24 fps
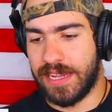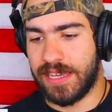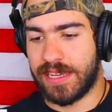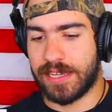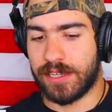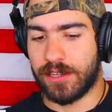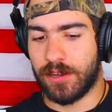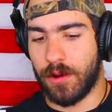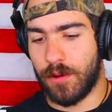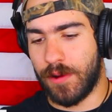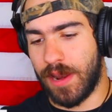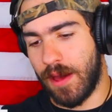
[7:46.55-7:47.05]
he
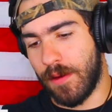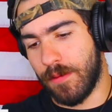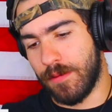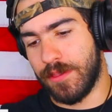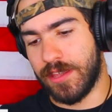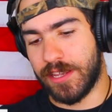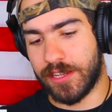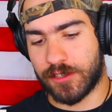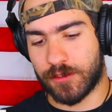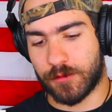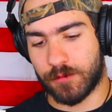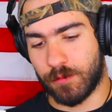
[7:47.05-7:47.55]
can go down
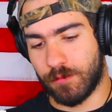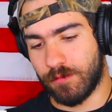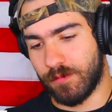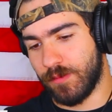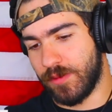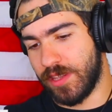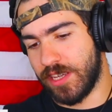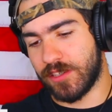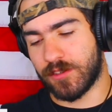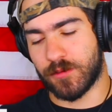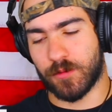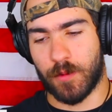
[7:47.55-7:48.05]
this
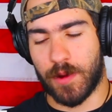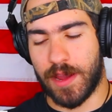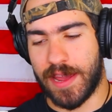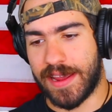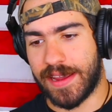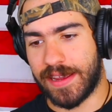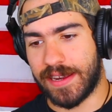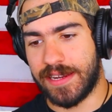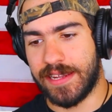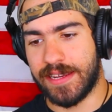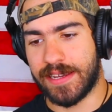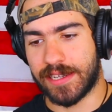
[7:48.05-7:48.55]
this
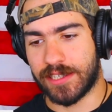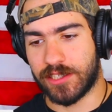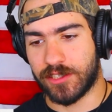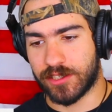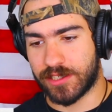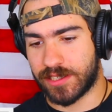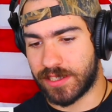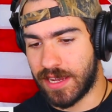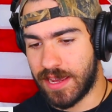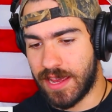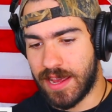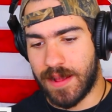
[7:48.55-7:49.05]
way and he can
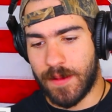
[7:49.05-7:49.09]
just